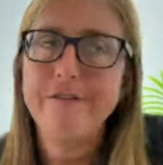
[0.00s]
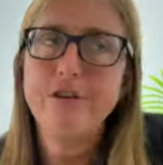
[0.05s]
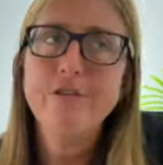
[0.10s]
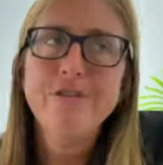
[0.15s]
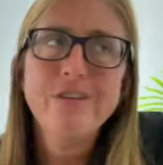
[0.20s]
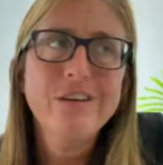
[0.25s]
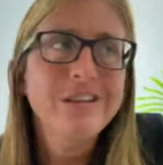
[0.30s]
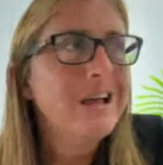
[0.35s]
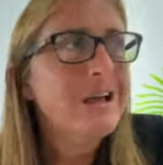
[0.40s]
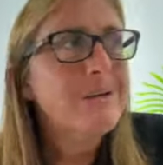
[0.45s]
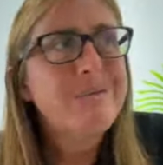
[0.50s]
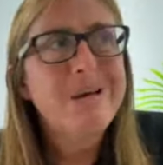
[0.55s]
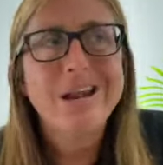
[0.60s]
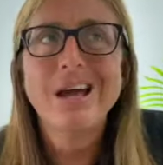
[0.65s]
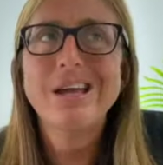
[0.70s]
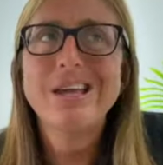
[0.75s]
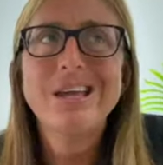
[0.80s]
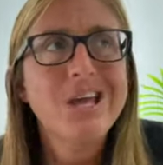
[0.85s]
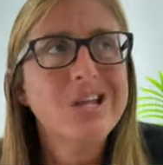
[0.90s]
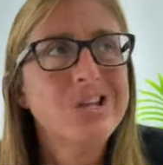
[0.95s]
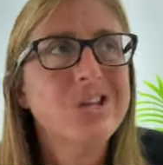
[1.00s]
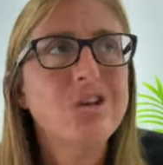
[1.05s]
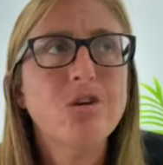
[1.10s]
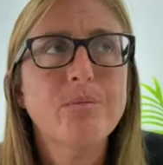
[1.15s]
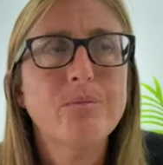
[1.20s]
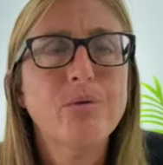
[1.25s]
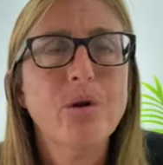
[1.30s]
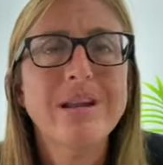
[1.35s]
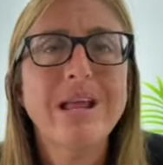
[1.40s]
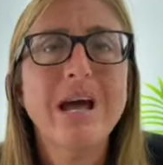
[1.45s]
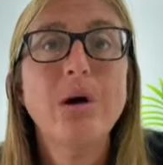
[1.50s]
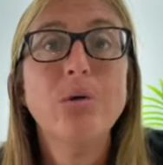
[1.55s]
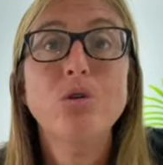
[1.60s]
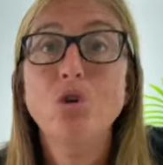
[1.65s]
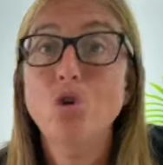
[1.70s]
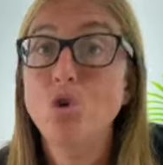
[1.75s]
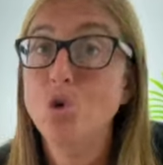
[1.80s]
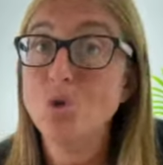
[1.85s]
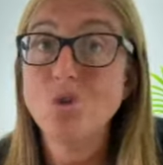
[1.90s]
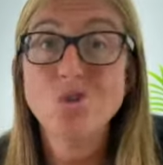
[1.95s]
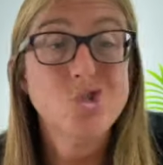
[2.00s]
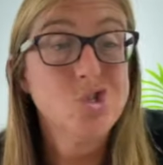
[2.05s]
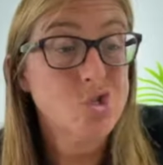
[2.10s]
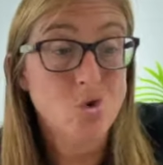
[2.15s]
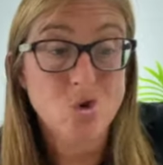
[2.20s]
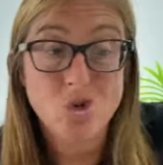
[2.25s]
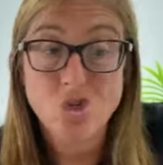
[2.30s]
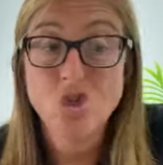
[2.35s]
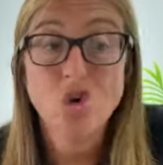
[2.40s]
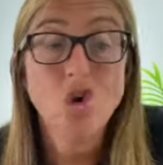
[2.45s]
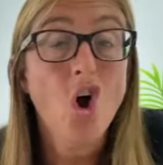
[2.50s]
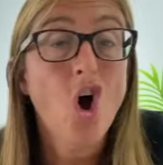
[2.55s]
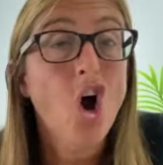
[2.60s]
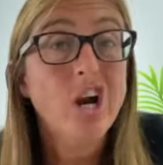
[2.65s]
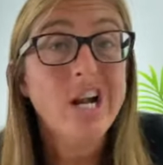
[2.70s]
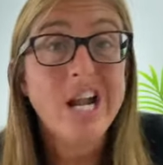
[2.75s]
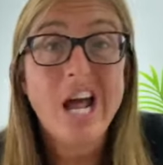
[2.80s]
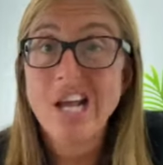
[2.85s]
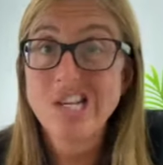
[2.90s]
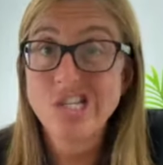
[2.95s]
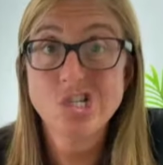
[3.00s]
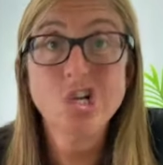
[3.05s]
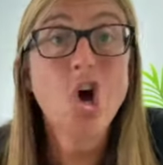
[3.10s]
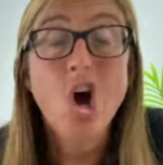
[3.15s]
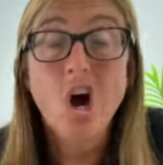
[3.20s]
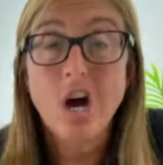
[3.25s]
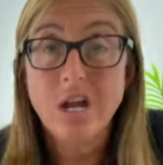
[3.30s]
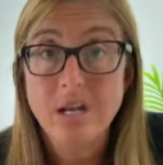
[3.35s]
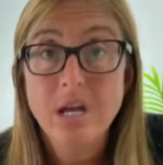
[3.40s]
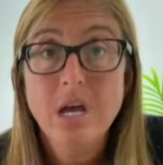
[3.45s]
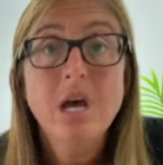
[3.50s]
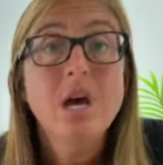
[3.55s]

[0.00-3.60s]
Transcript: you feel like, man, I can't hear him right now, you search your heart. Ask God.